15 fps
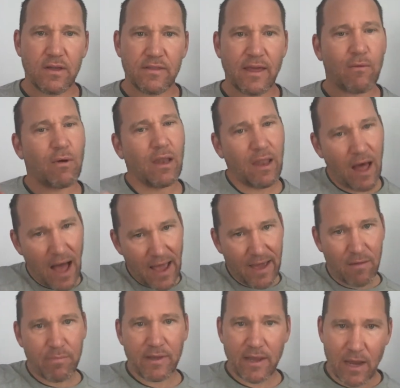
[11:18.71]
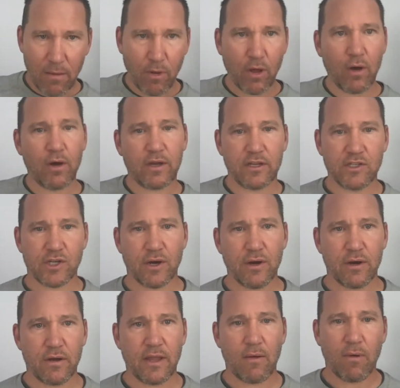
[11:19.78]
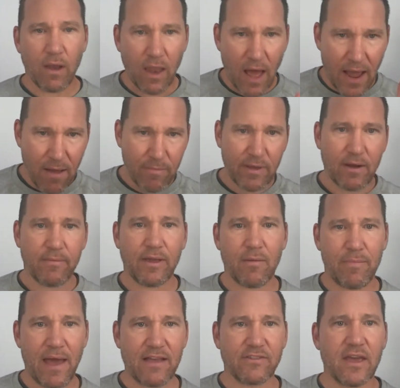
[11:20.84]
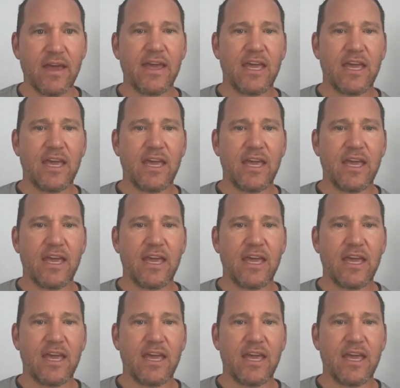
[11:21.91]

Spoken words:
They rely on being able to hook and turn. They rely on being able to get past.